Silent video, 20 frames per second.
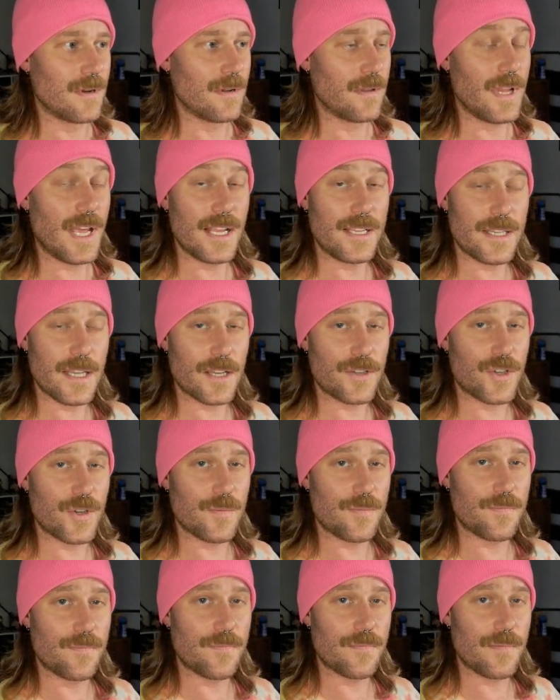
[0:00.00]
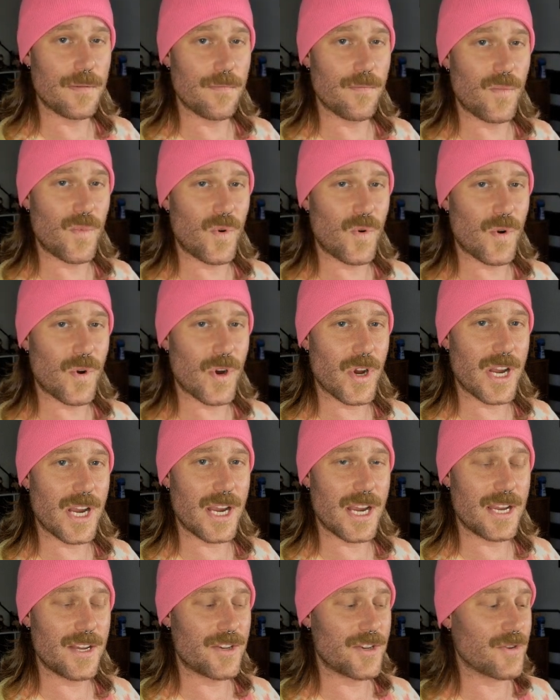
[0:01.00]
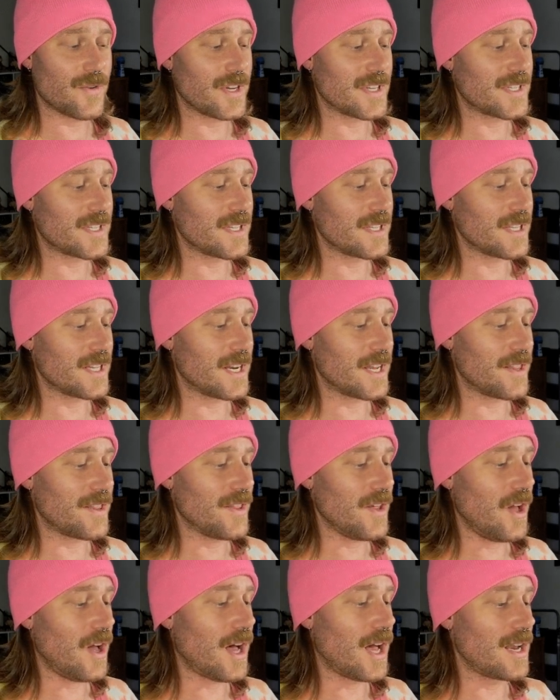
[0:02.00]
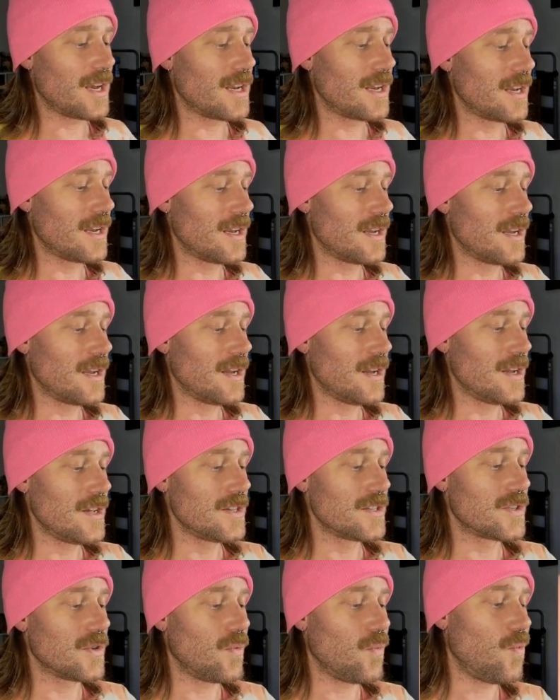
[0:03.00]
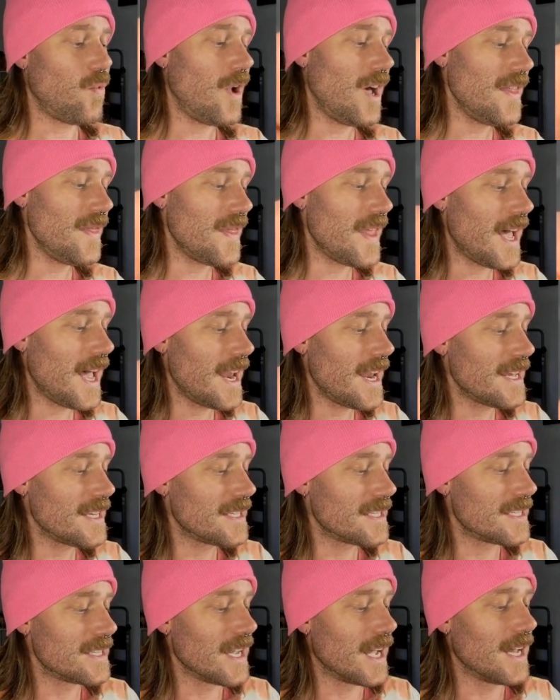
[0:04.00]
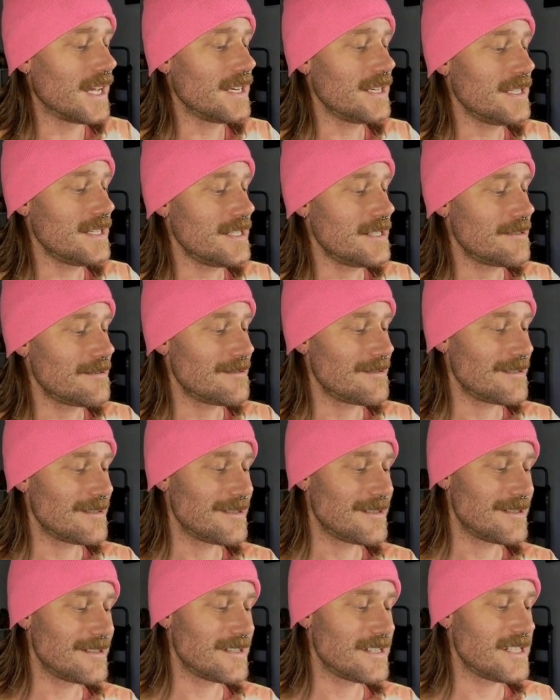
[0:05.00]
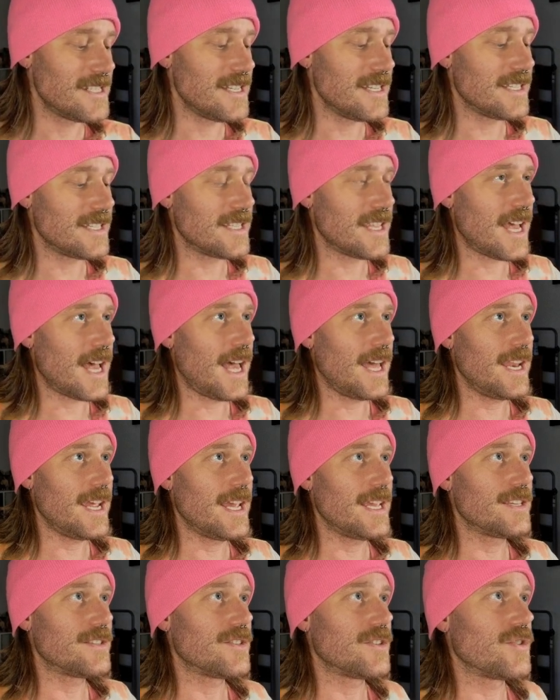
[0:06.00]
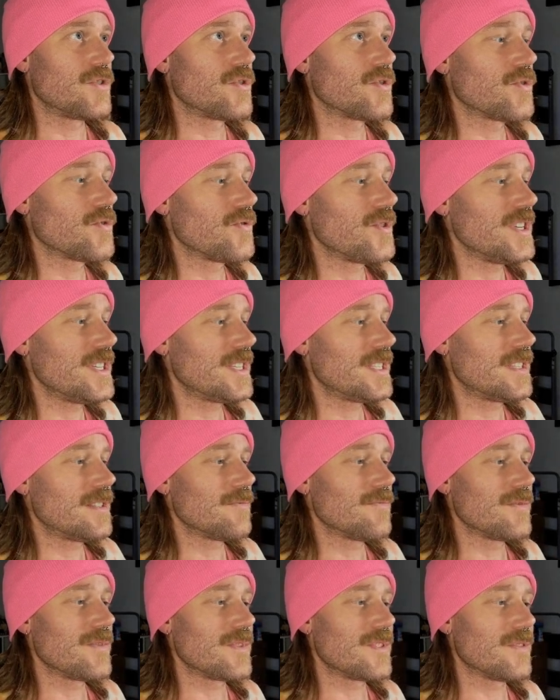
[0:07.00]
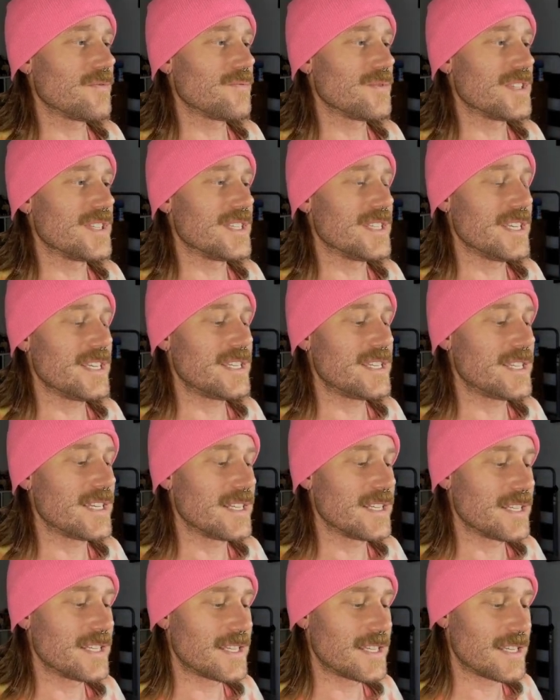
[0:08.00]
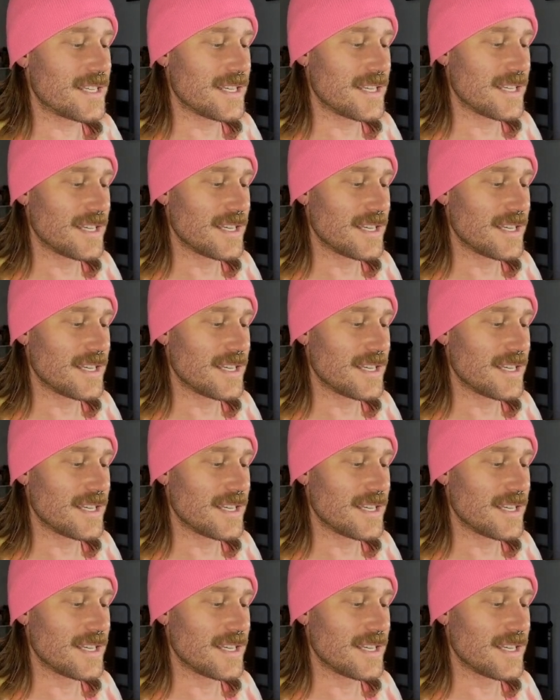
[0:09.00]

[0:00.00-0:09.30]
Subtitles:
That's actually more interesting than I thought. So what that has done is that has increased the resistance.